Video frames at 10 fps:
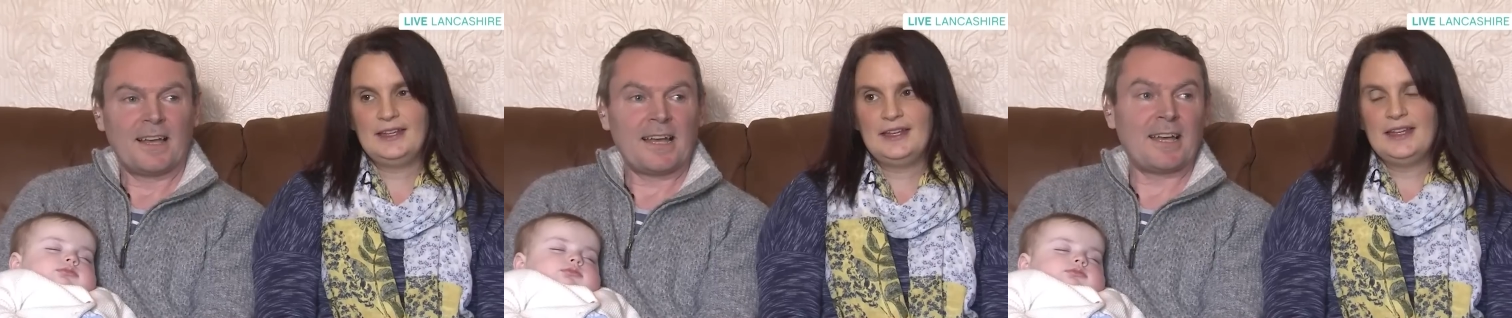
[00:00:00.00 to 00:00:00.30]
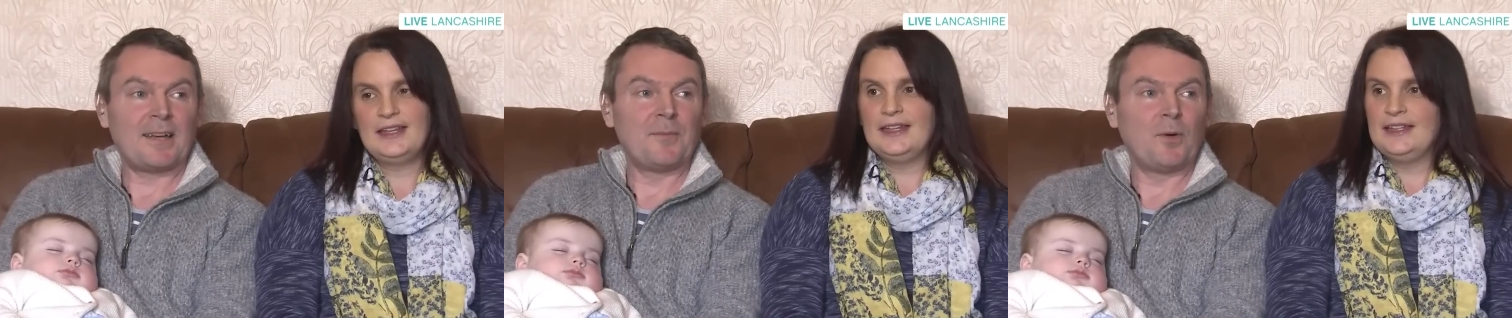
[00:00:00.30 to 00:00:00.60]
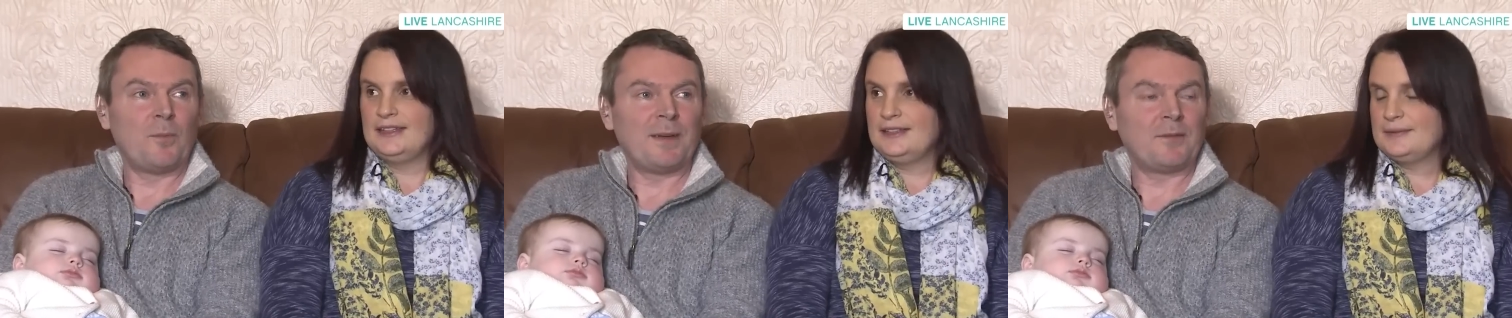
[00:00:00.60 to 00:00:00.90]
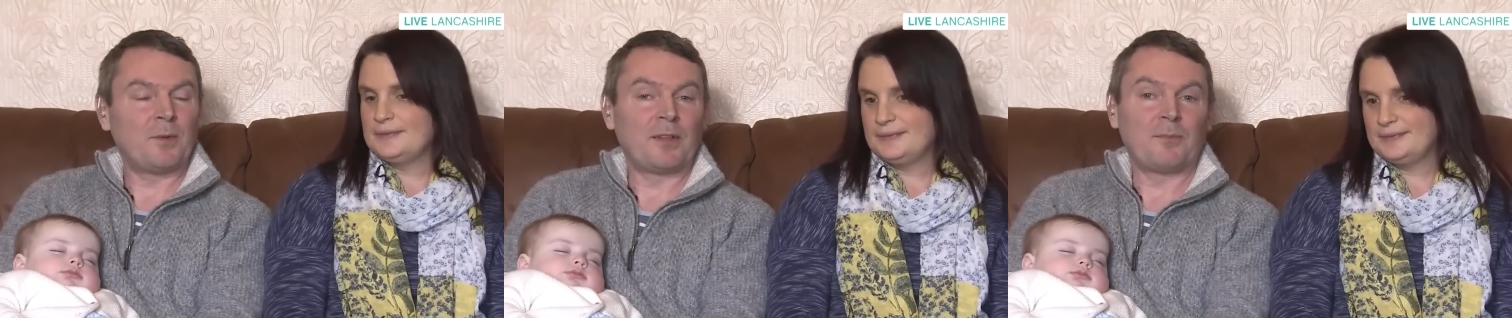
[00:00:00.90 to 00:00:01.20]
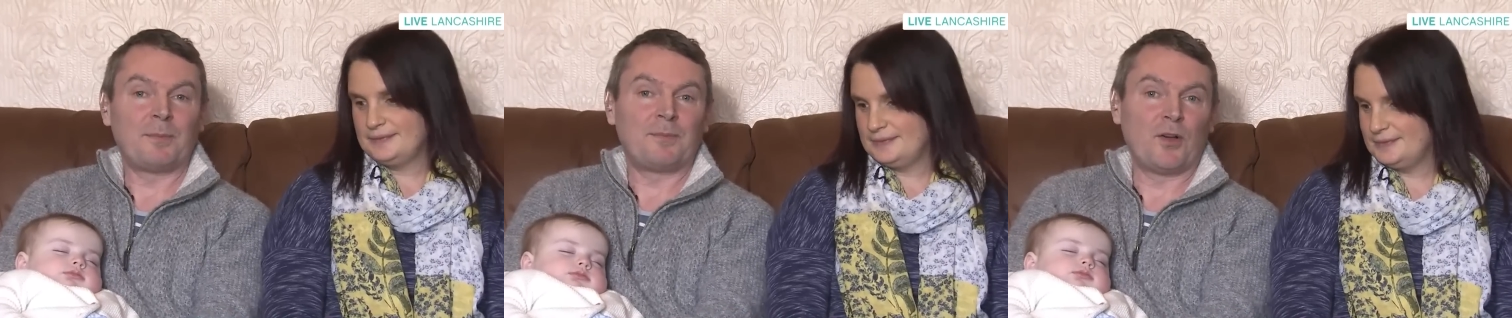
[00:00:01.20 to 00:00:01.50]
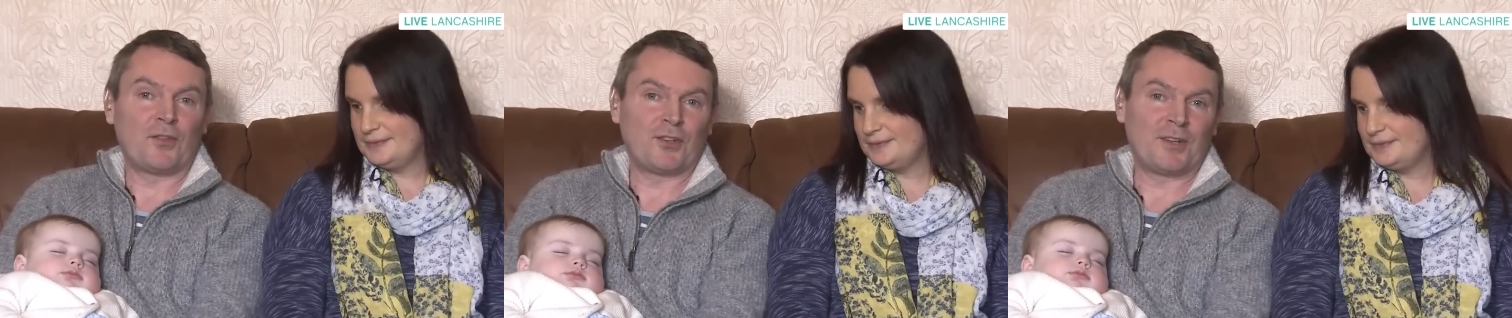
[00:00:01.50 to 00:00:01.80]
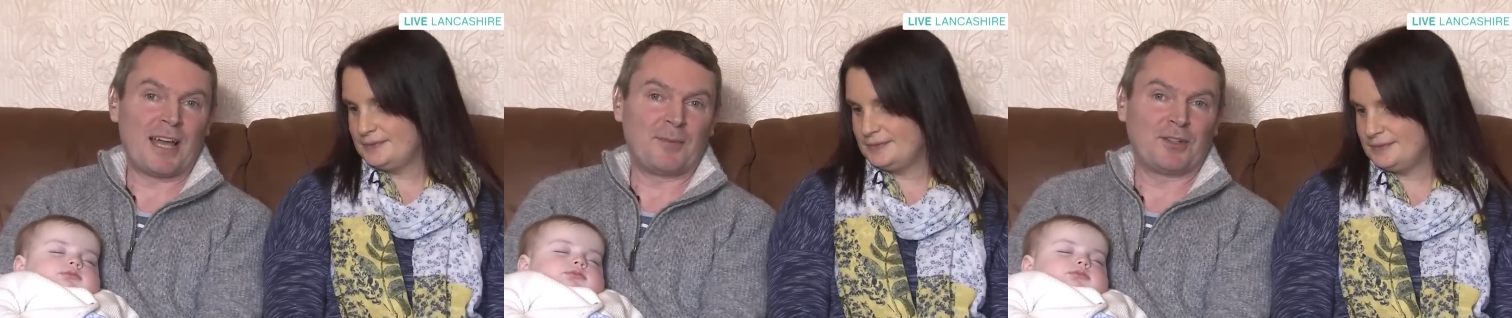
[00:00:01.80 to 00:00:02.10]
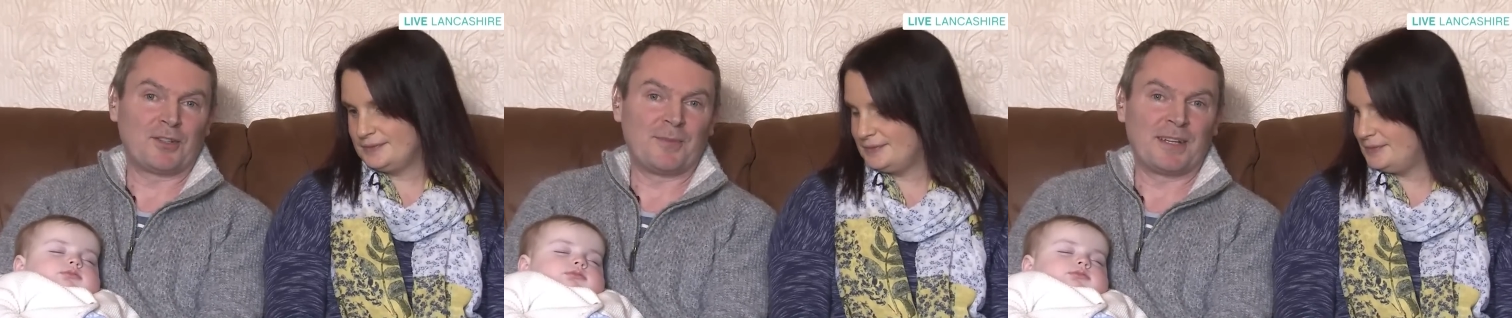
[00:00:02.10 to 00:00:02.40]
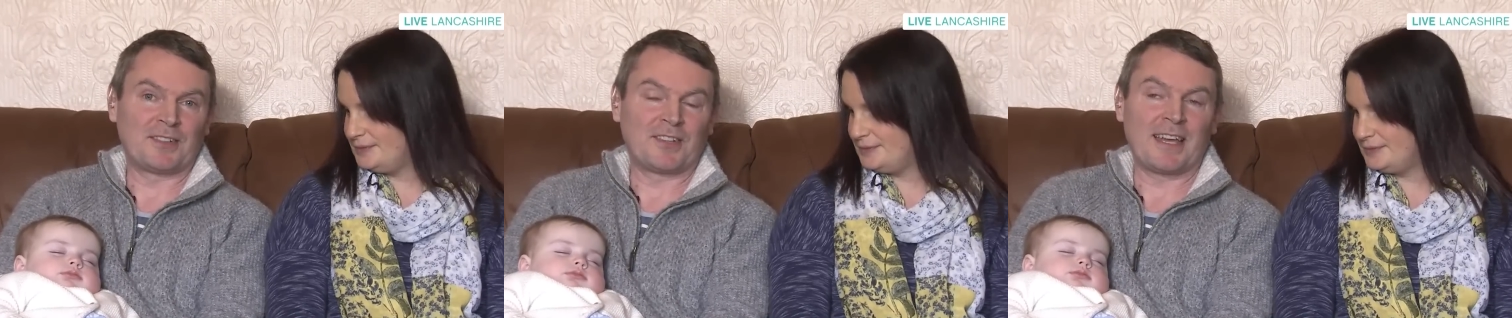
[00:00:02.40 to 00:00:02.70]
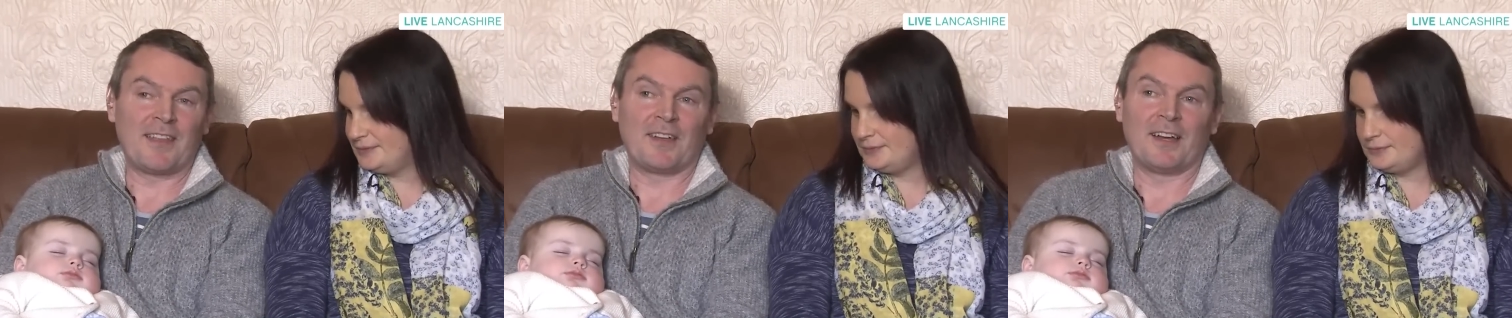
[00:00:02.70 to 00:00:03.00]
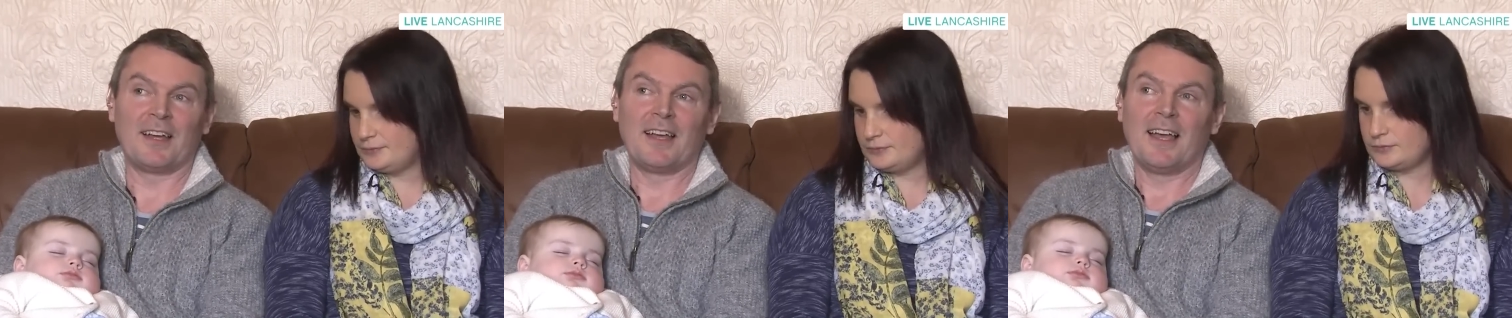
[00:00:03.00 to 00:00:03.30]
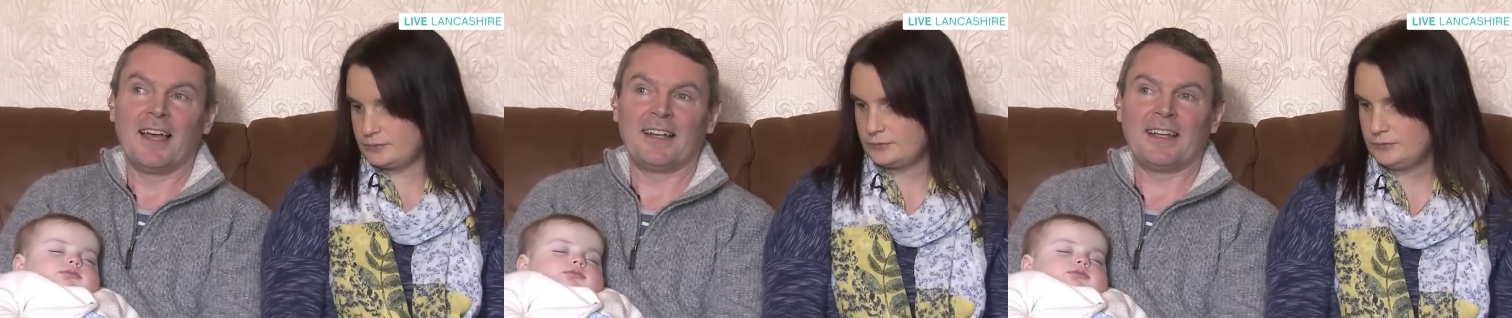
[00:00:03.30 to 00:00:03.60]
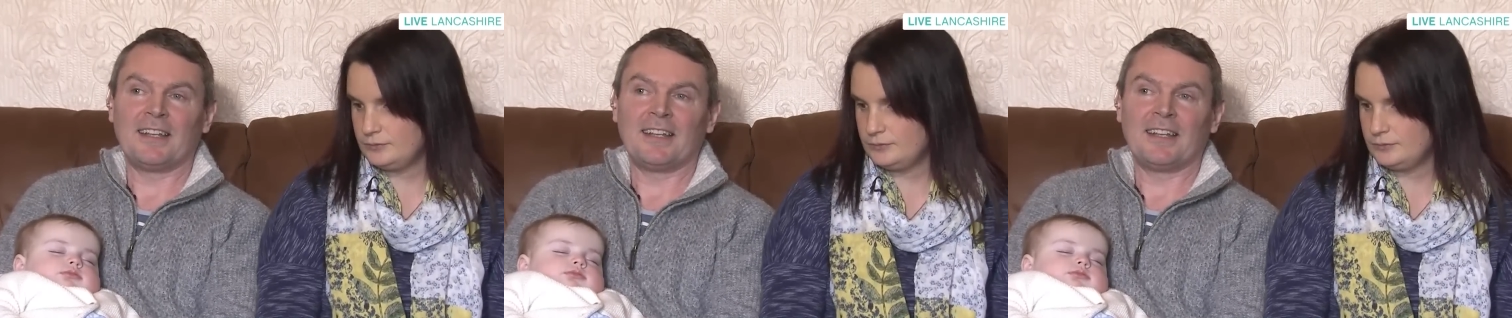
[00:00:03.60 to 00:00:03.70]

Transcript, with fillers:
Speaker 1: Well, both Sue and I, we do the meal together, and